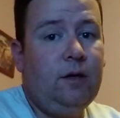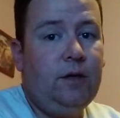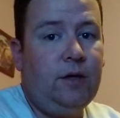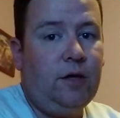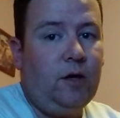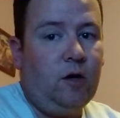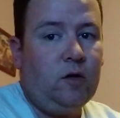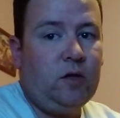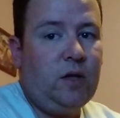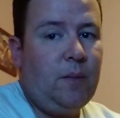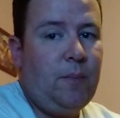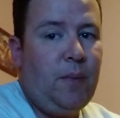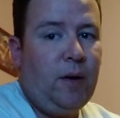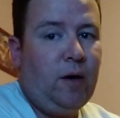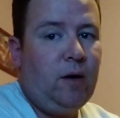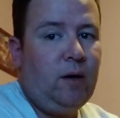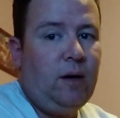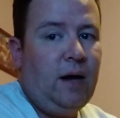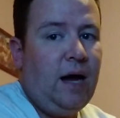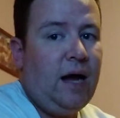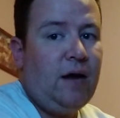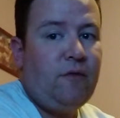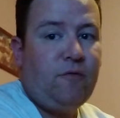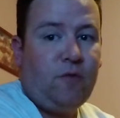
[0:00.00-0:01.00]
you know, they better
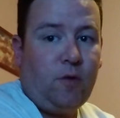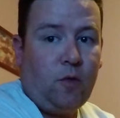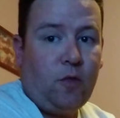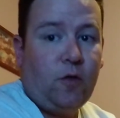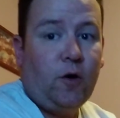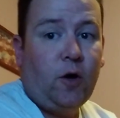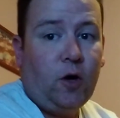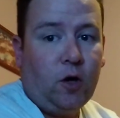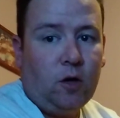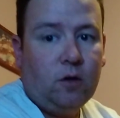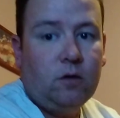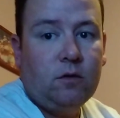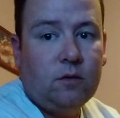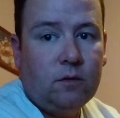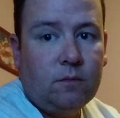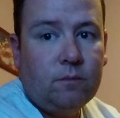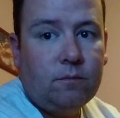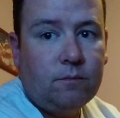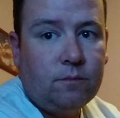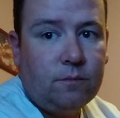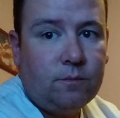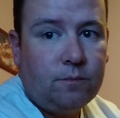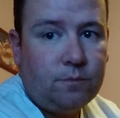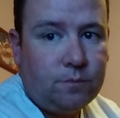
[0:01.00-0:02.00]
not for their
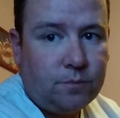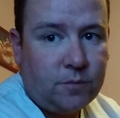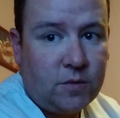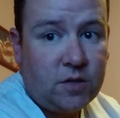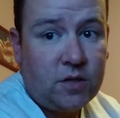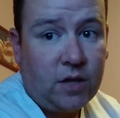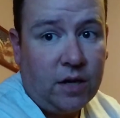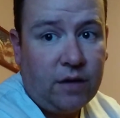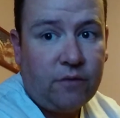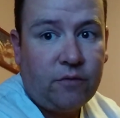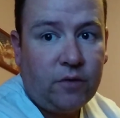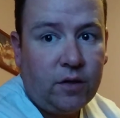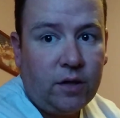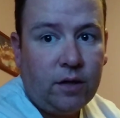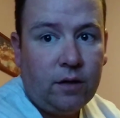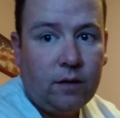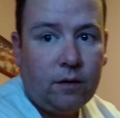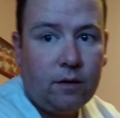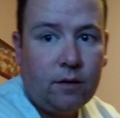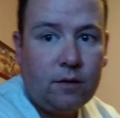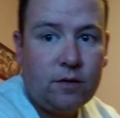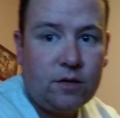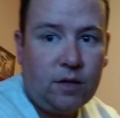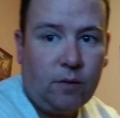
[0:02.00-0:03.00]
safety
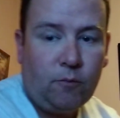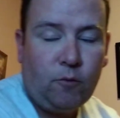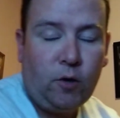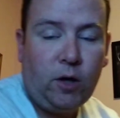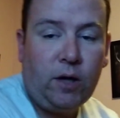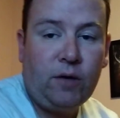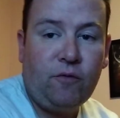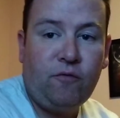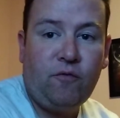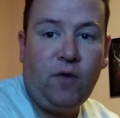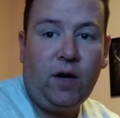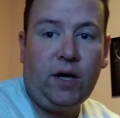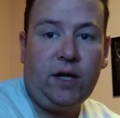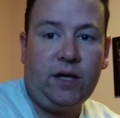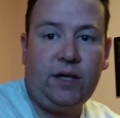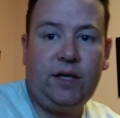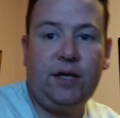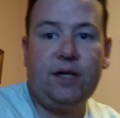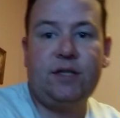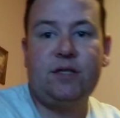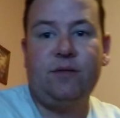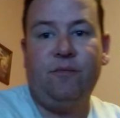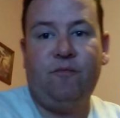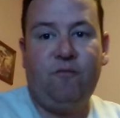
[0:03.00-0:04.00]
because I'm ready to fucking
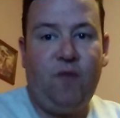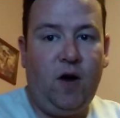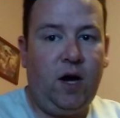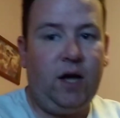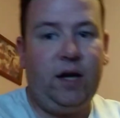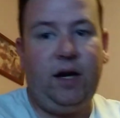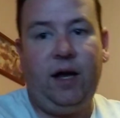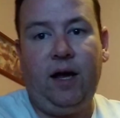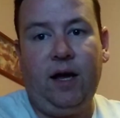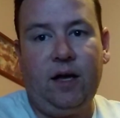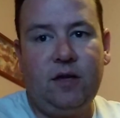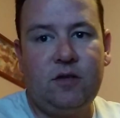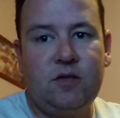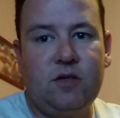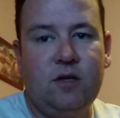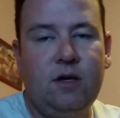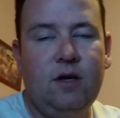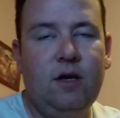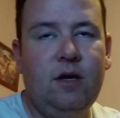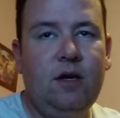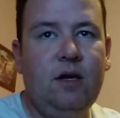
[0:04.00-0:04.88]
kick some fucking ass.